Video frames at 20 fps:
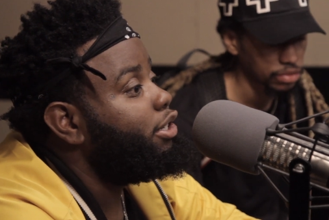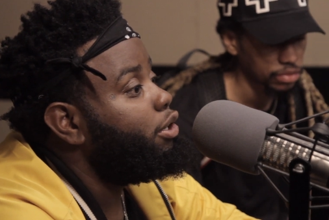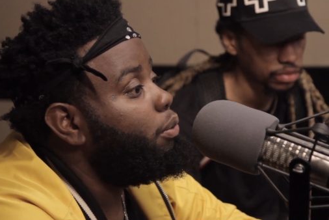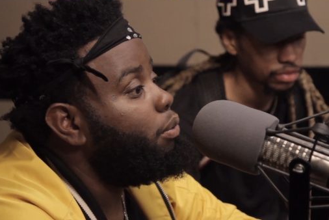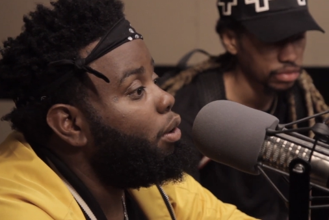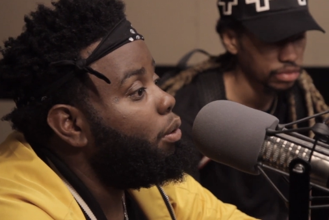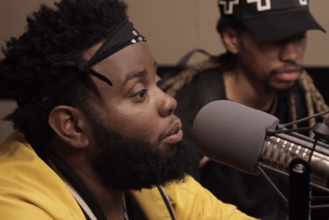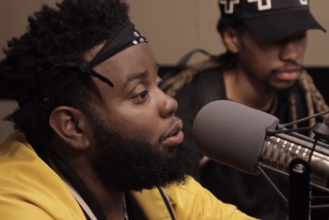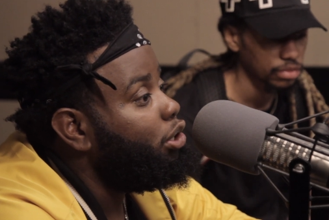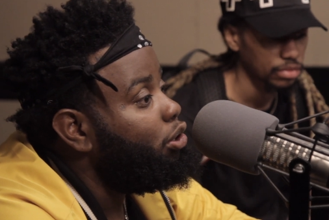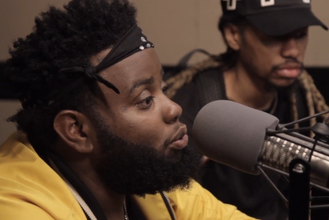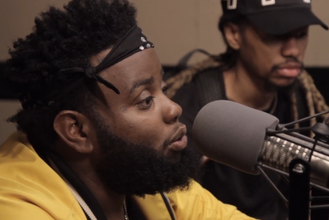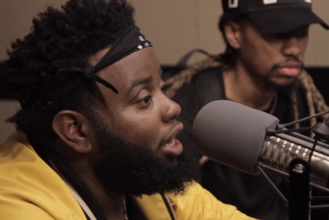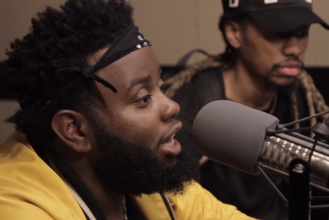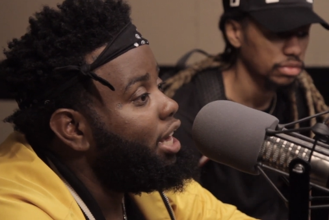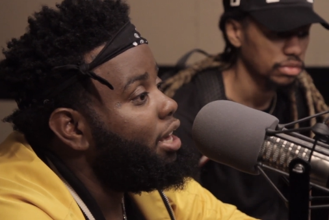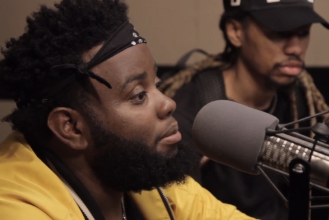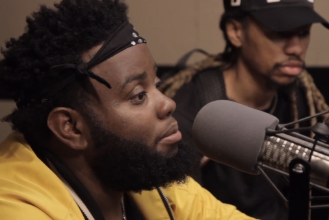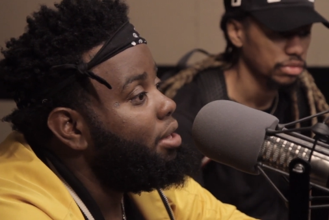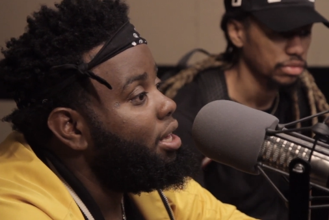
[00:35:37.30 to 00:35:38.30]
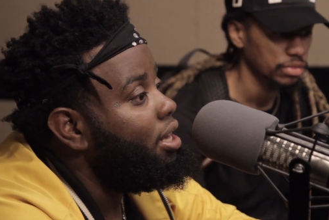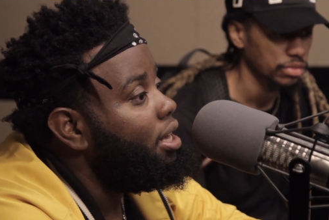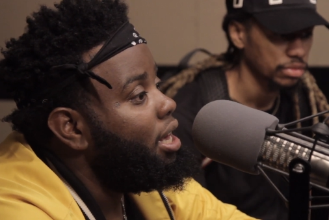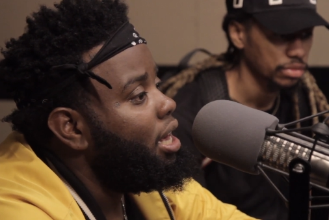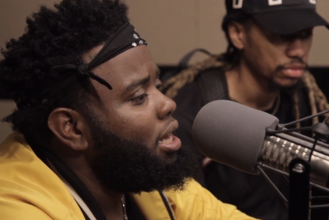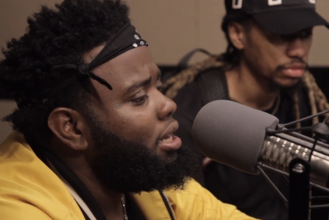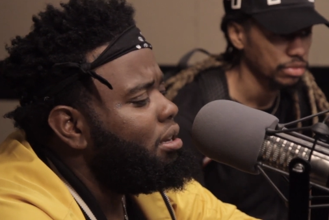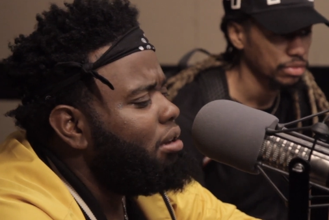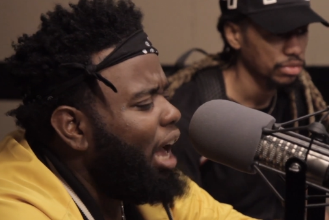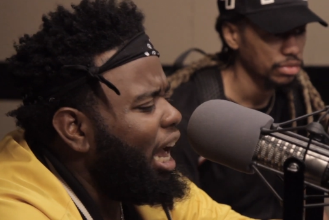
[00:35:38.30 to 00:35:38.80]
Speaker 1: to where mm. when you hit me,
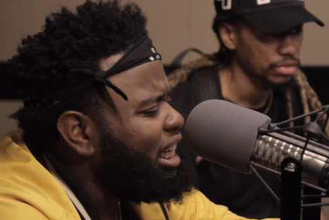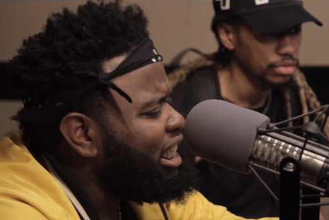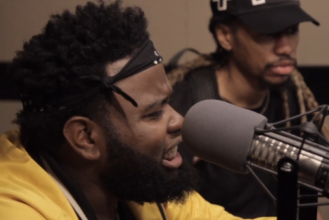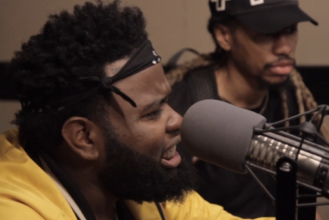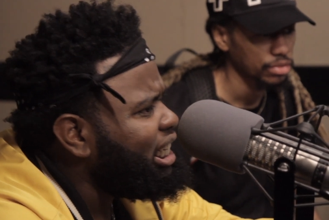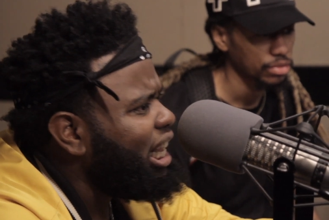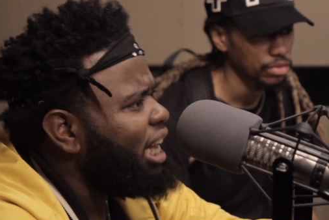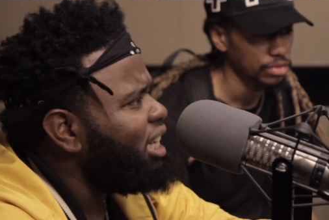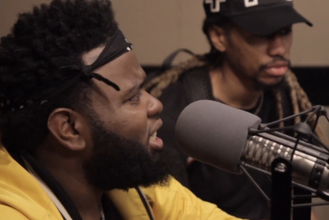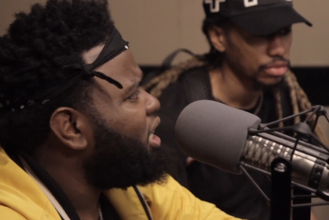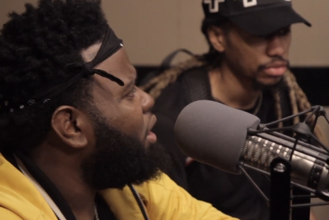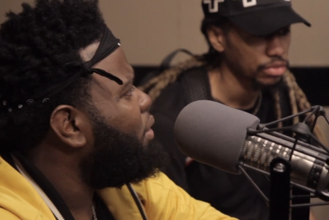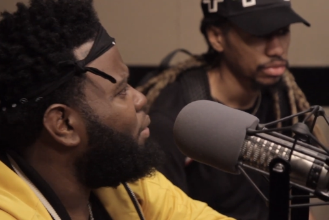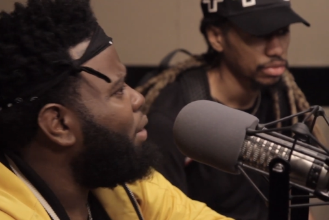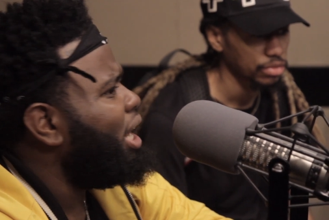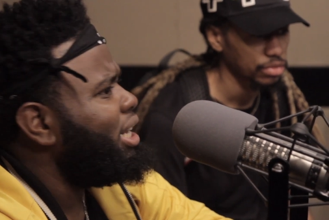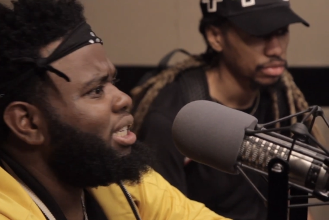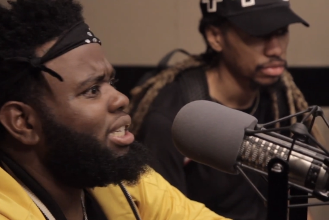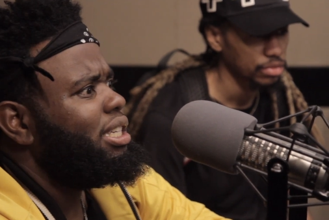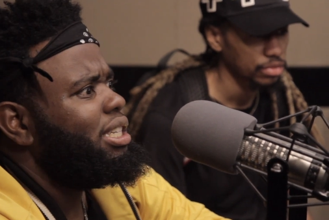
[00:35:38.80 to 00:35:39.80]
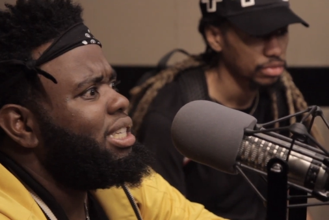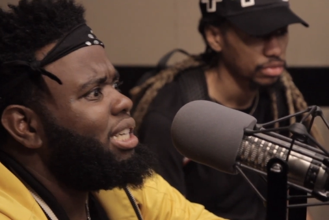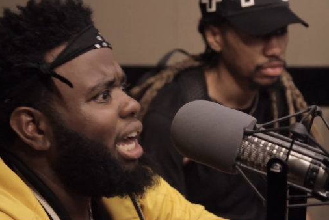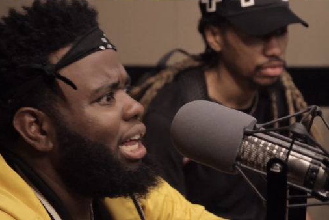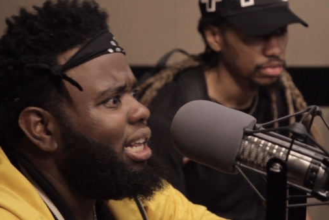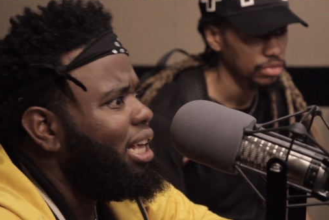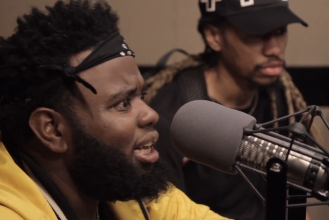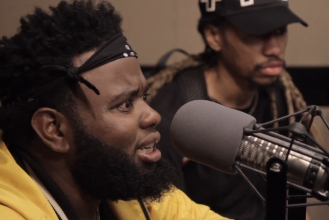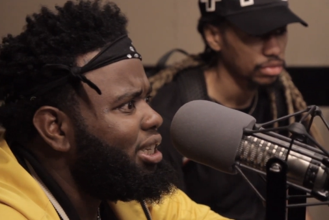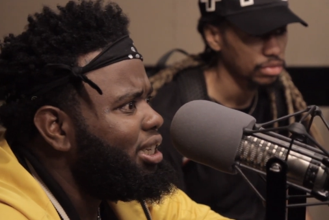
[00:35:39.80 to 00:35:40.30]
mm. I just got done watching the
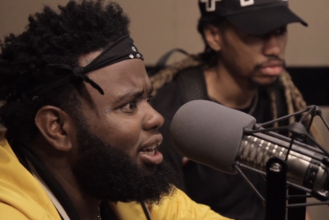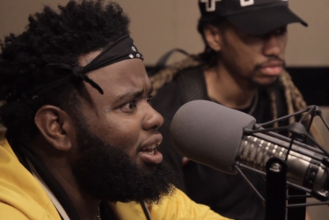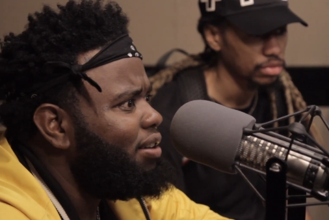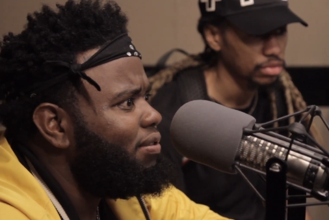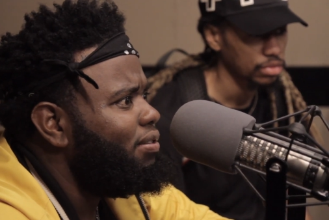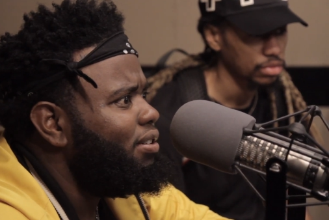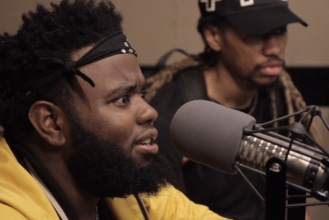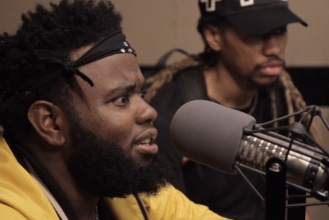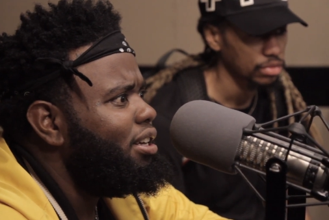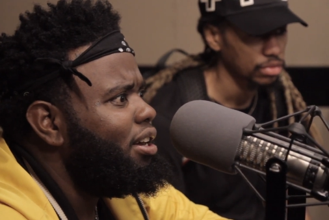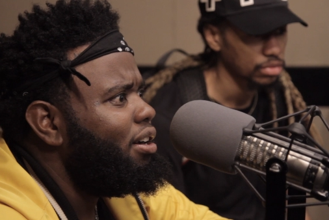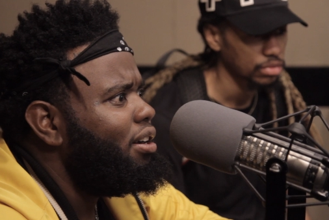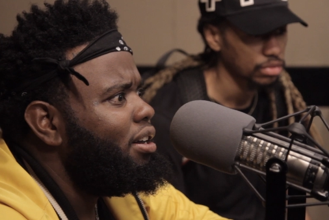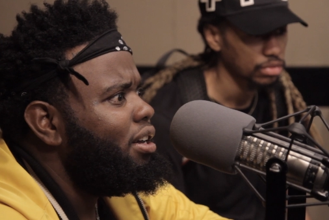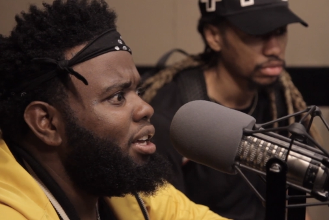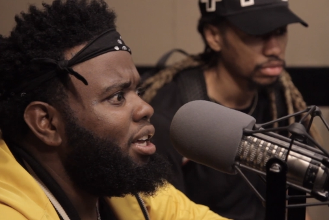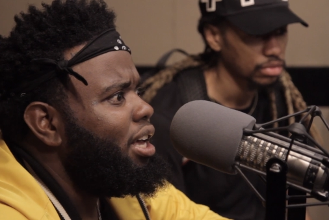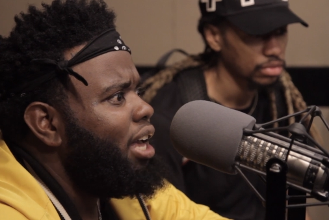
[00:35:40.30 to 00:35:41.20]
Scotty ATL video.